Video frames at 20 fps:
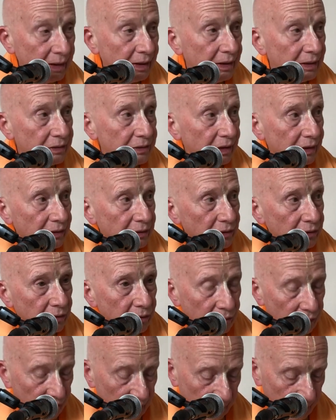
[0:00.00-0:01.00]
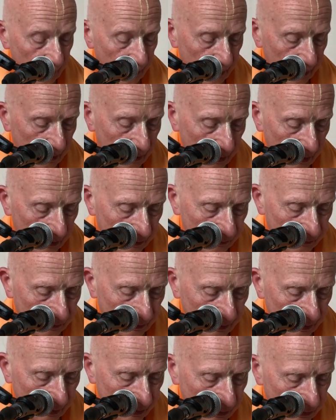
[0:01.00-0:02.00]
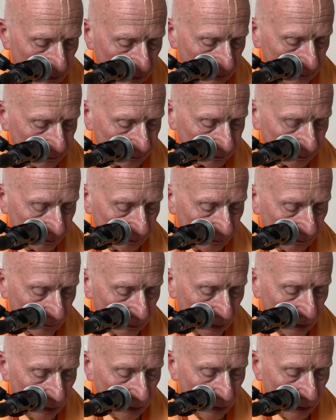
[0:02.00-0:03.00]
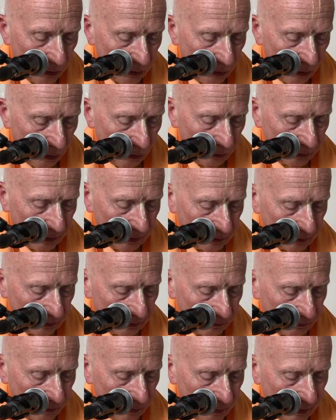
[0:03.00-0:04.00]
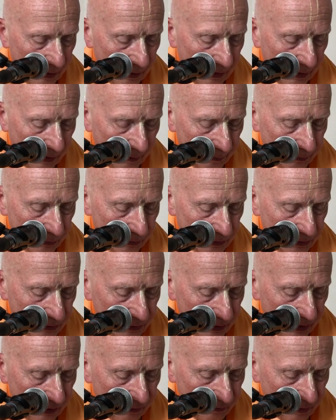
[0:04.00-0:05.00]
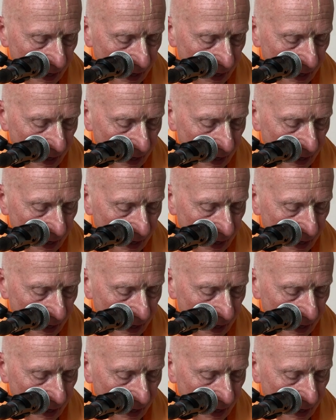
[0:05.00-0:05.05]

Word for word: is extremely confidential. Only the devotee can perceive